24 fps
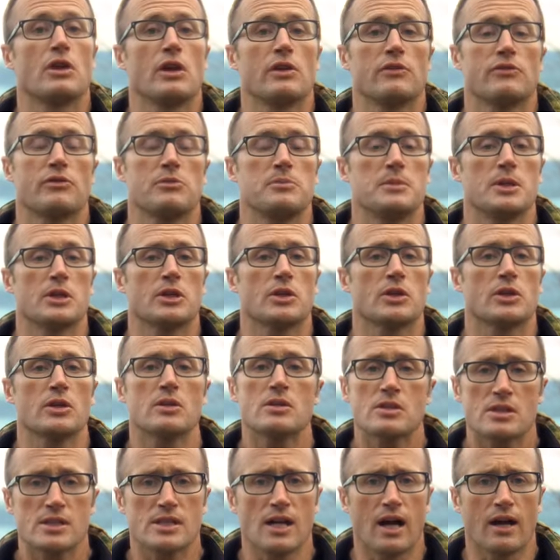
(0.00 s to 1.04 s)
you're
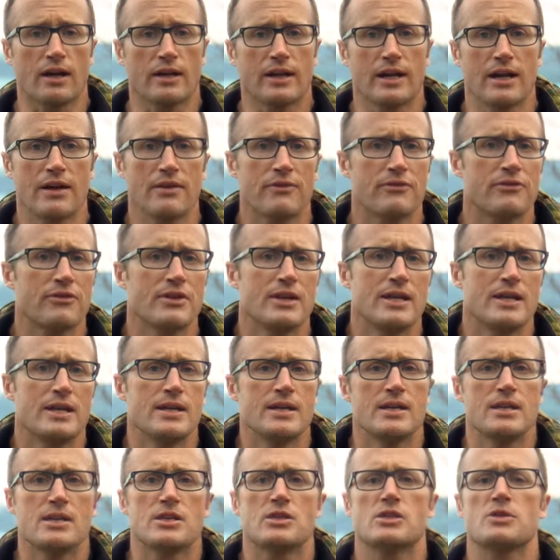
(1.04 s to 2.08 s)
unfamiliar, SOC-F,
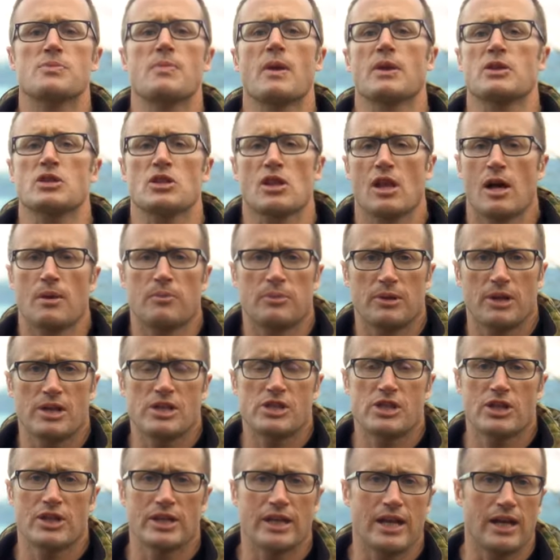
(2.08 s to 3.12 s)
Special
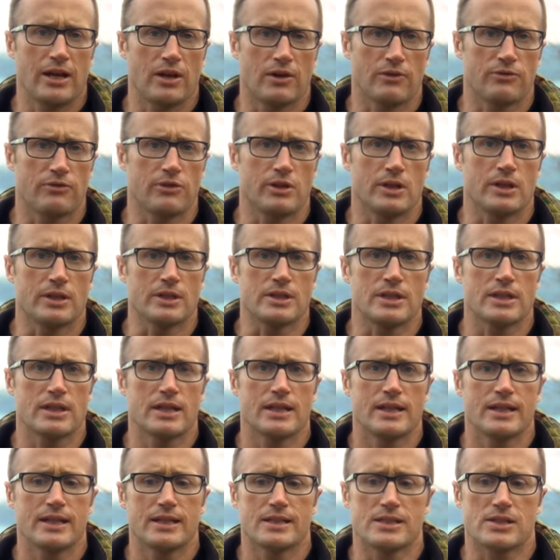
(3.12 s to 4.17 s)
Operation Care Fund.
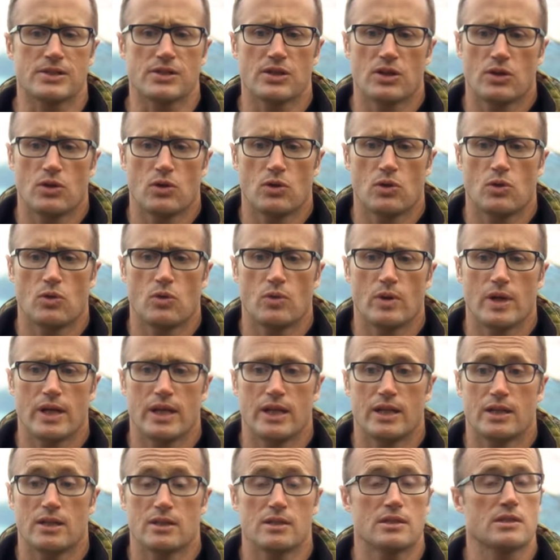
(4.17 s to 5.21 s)
And so
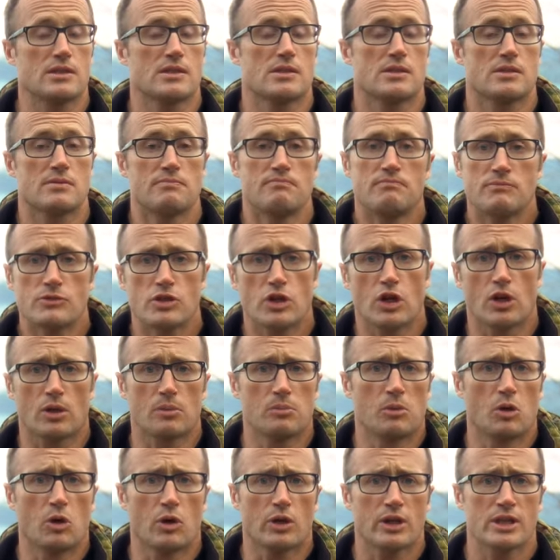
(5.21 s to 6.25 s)
it is a
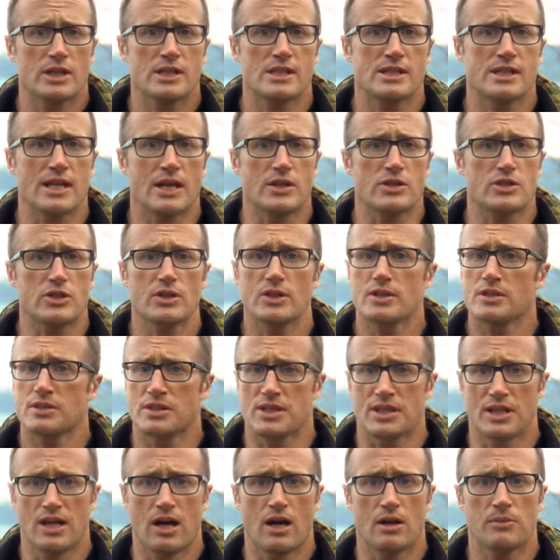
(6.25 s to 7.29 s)
charitable organization,
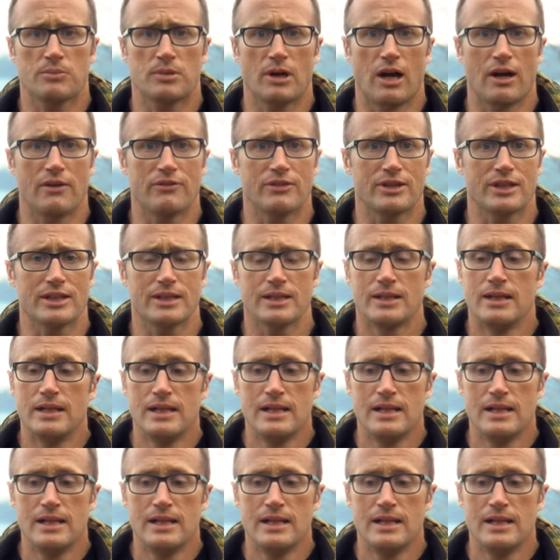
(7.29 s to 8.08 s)
it's a nonprofit,